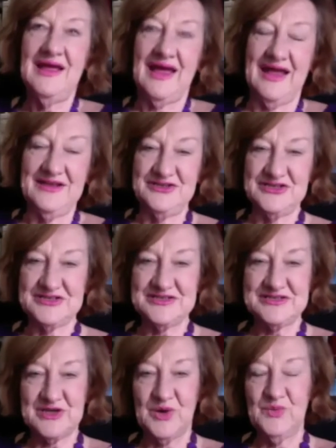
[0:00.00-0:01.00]
and
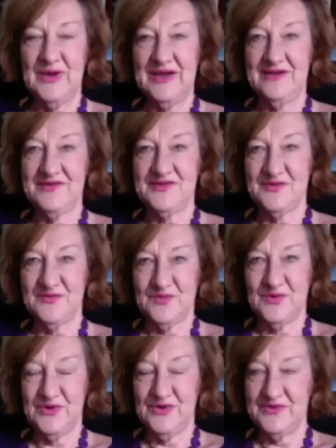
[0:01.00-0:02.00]
just awareness of
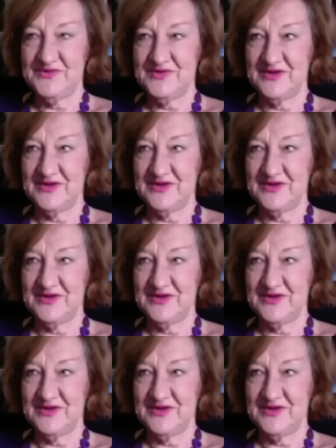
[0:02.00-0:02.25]
words